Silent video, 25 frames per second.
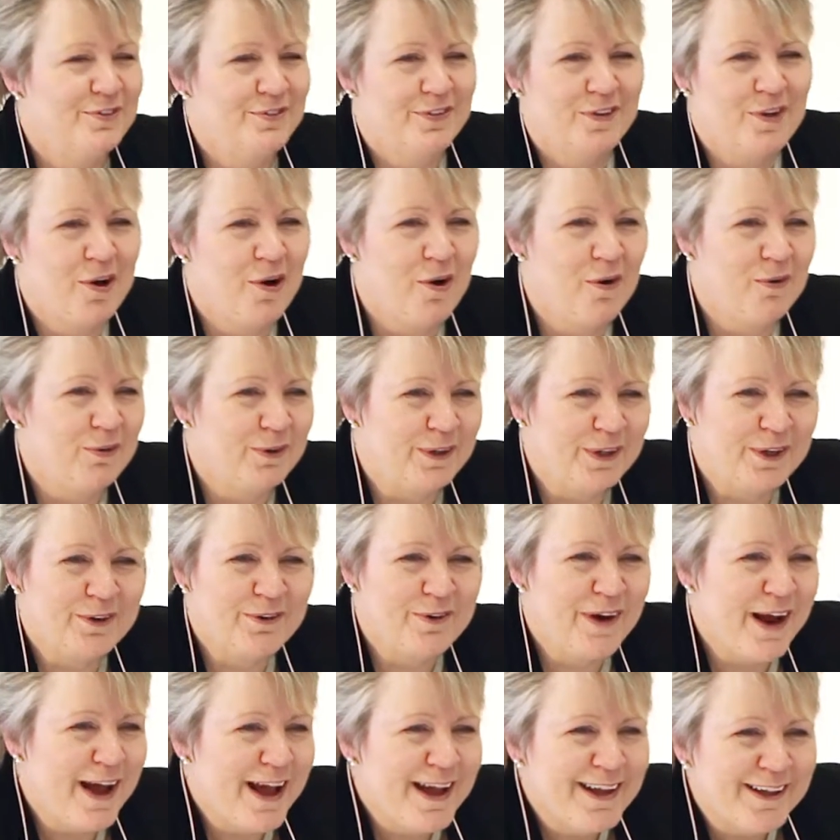for the holy
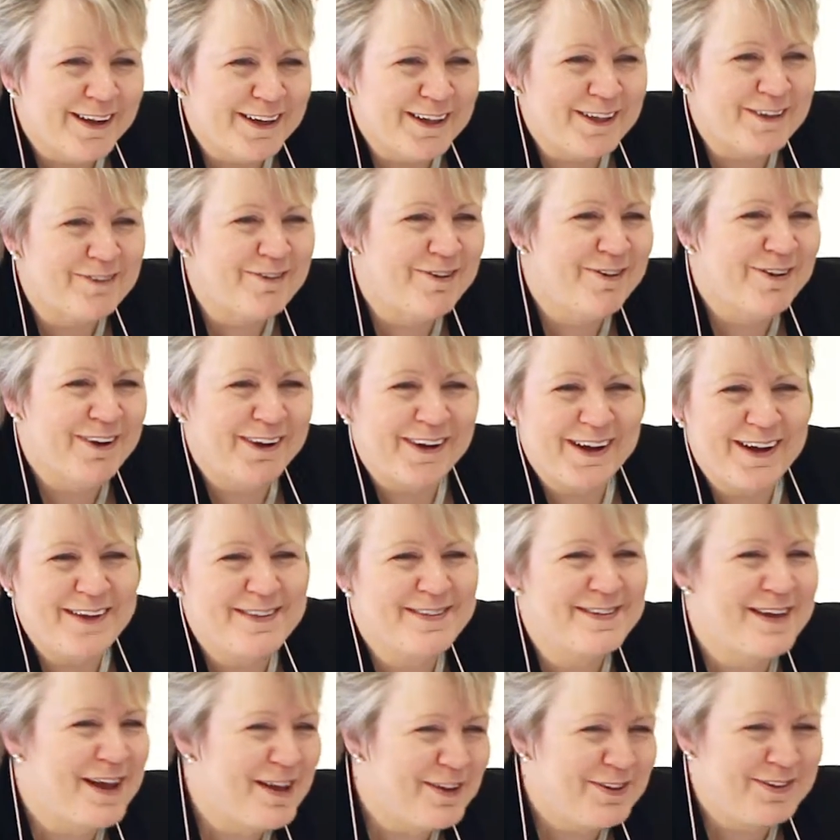grail in
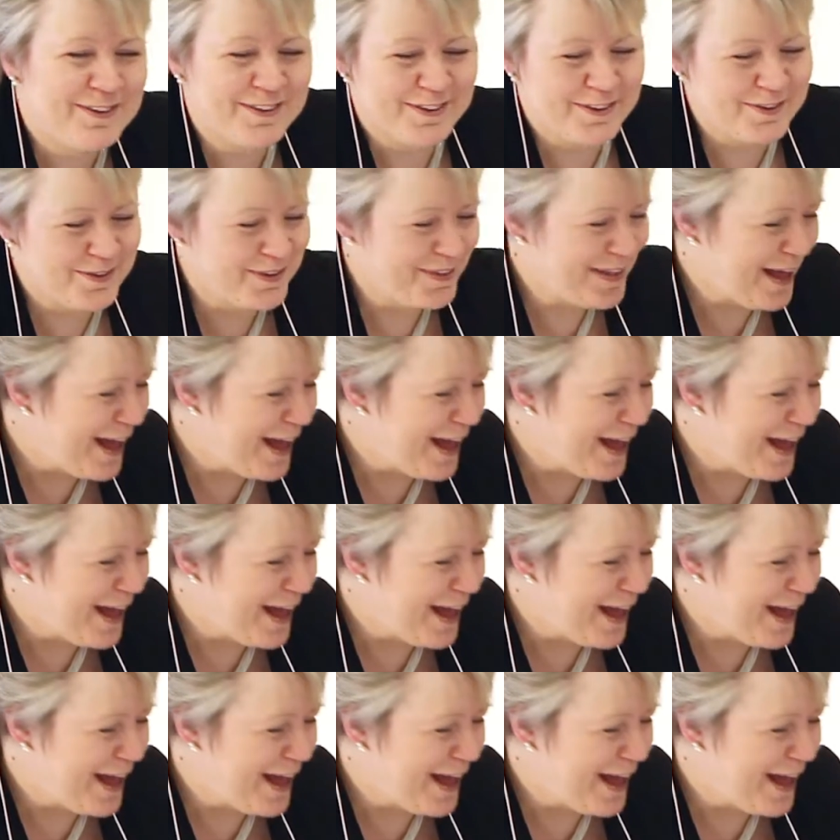organizations with